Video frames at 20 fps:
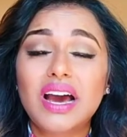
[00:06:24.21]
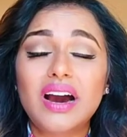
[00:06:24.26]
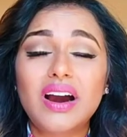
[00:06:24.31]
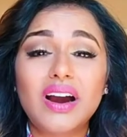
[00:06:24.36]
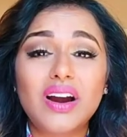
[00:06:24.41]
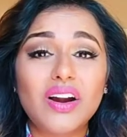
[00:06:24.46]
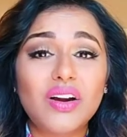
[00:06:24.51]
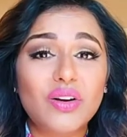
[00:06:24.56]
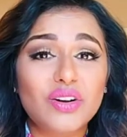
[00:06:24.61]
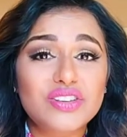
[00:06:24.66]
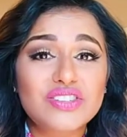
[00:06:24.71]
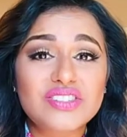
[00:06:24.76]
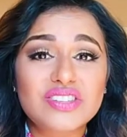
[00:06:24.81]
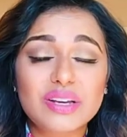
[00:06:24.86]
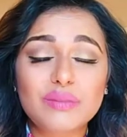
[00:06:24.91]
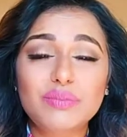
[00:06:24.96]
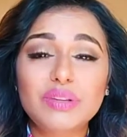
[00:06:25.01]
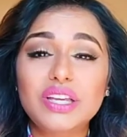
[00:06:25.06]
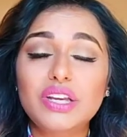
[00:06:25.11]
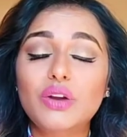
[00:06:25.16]
or, or
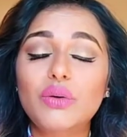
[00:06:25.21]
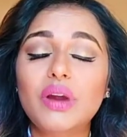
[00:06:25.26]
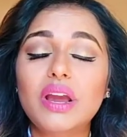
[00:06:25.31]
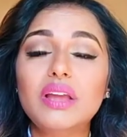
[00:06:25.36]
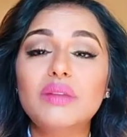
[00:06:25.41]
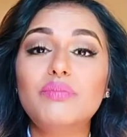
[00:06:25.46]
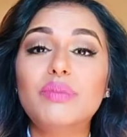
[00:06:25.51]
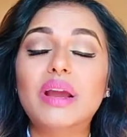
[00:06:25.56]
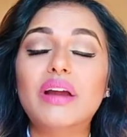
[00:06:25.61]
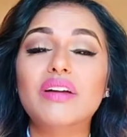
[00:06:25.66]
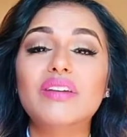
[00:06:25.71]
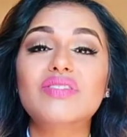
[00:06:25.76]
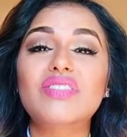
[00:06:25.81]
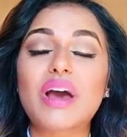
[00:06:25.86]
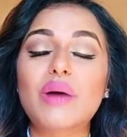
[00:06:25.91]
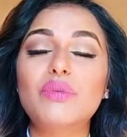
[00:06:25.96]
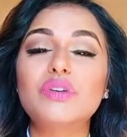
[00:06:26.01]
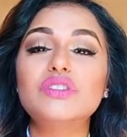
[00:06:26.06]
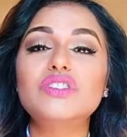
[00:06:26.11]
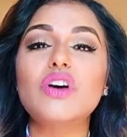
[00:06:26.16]
sibling, grandparent
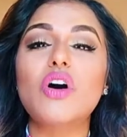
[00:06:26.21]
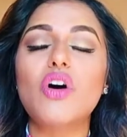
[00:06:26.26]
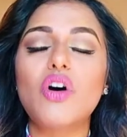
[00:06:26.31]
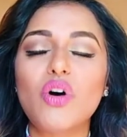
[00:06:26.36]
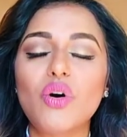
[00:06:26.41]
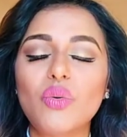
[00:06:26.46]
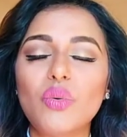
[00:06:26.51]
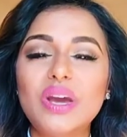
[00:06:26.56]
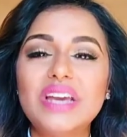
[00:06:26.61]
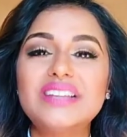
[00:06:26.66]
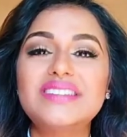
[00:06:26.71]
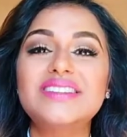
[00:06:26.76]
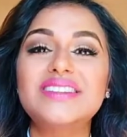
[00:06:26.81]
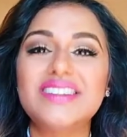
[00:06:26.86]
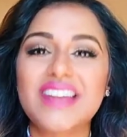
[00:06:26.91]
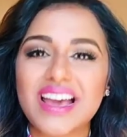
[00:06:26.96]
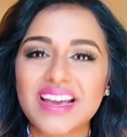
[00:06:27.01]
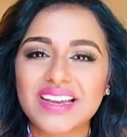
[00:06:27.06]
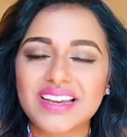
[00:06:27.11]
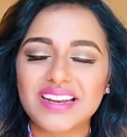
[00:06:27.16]
that was always
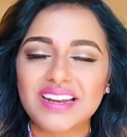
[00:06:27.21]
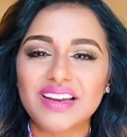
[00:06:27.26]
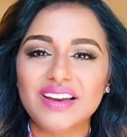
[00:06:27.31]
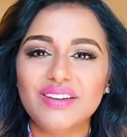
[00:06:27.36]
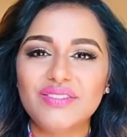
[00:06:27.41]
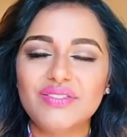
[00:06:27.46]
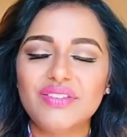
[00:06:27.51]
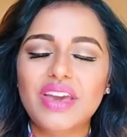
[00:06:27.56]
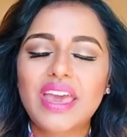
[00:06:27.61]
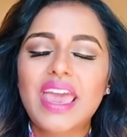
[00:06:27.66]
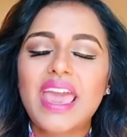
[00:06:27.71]
negative.